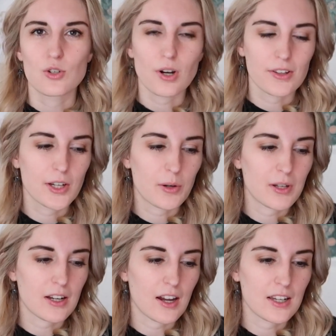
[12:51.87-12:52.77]
Trello
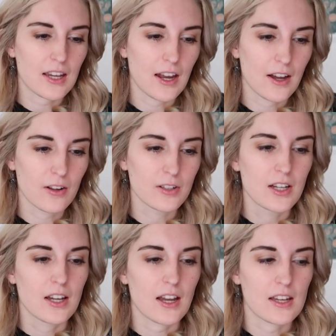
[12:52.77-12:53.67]
and iCal
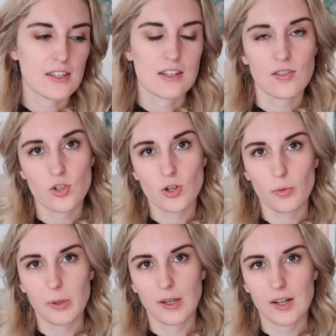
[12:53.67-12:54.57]
as a digital
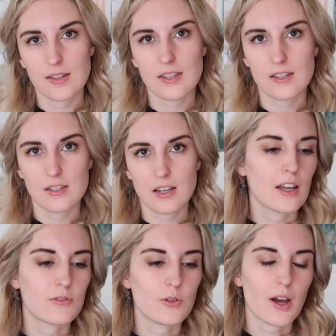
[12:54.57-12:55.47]
planning system.
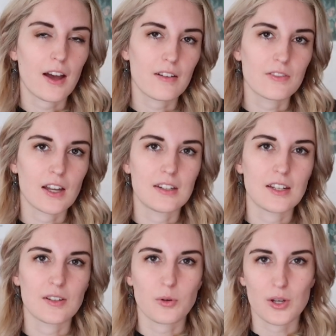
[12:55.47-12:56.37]
If you have
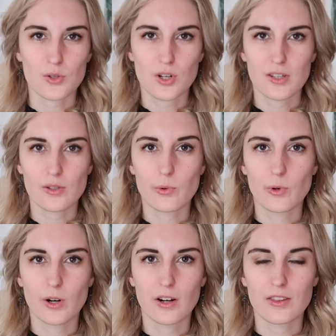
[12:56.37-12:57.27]
any questions,
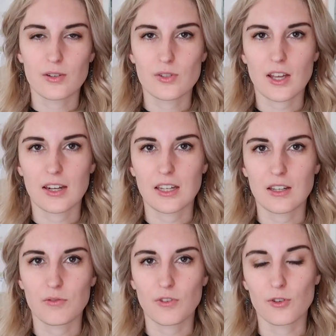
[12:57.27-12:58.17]
or there's
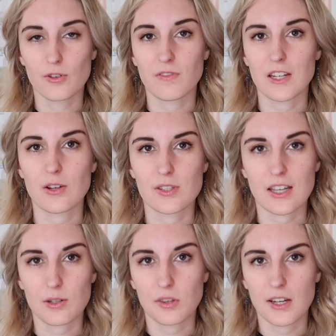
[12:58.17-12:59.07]
any further videos
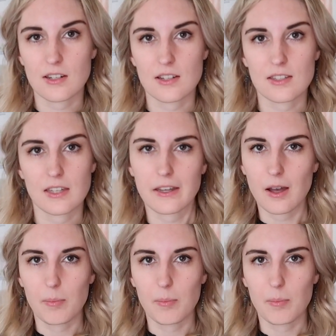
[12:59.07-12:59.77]
that you'd like to see